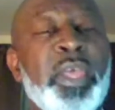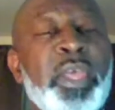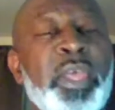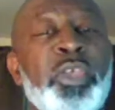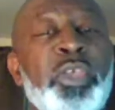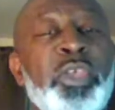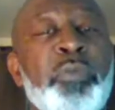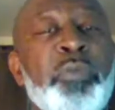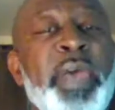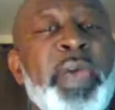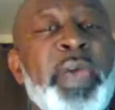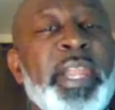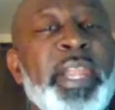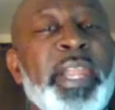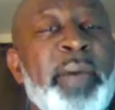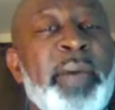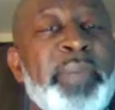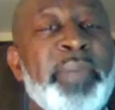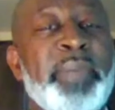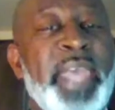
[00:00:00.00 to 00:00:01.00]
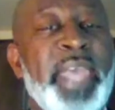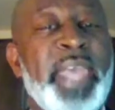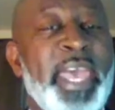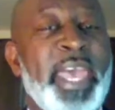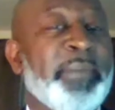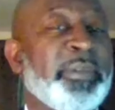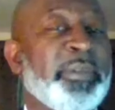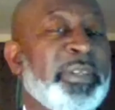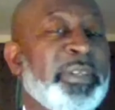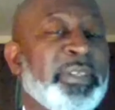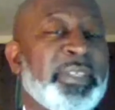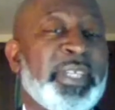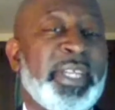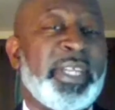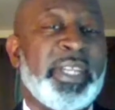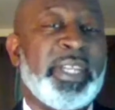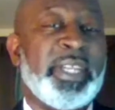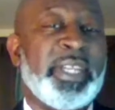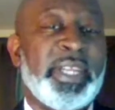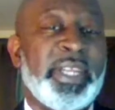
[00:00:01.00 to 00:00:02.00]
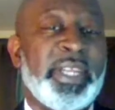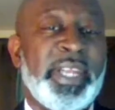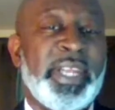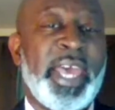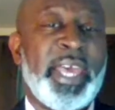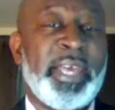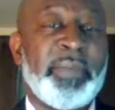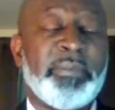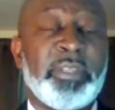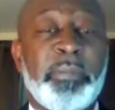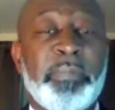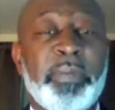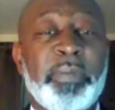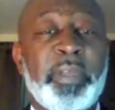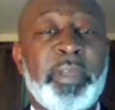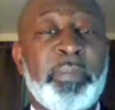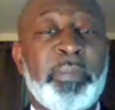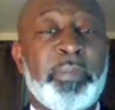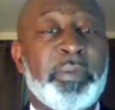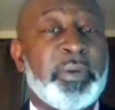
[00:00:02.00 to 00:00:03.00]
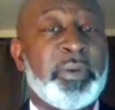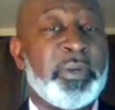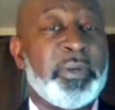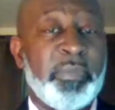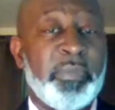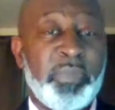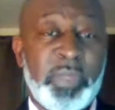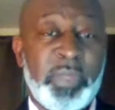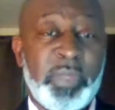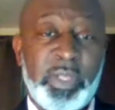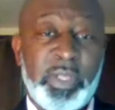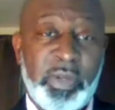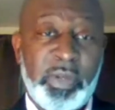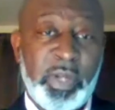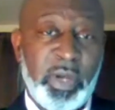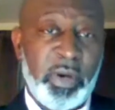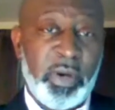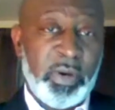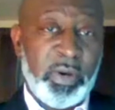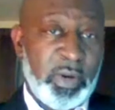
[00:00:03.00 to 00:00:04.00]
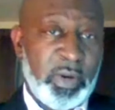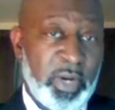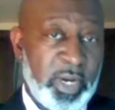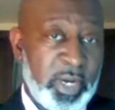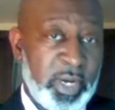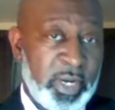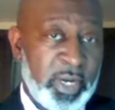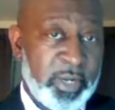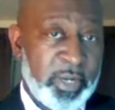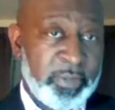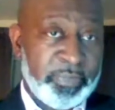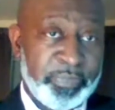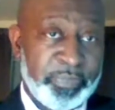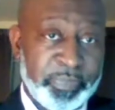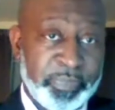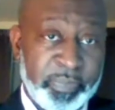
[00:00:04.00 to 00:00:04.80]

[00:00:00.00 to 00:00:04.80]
you may not be able to see the names of the people, you know, uh,